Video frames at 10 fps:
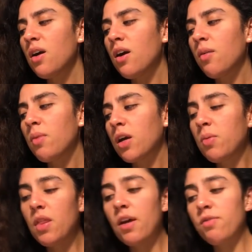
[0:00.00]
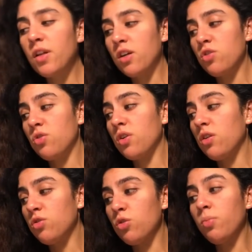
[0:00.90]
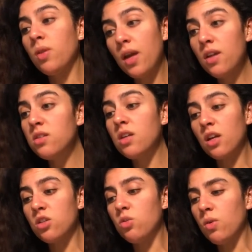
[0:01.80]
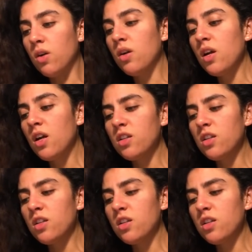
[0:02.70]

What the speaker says: It could be that of like a certain also place. Take it as you will.